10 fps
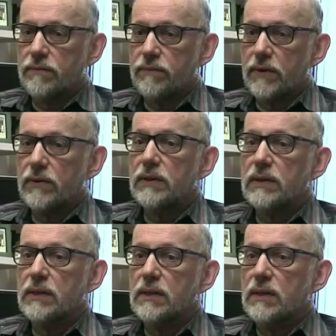
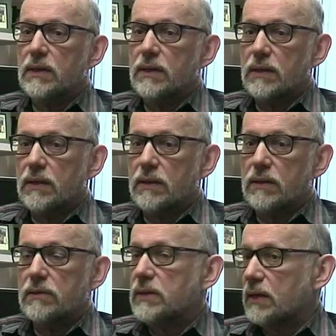fairly
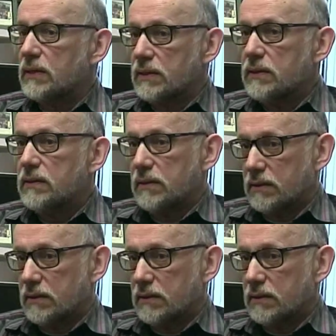talented.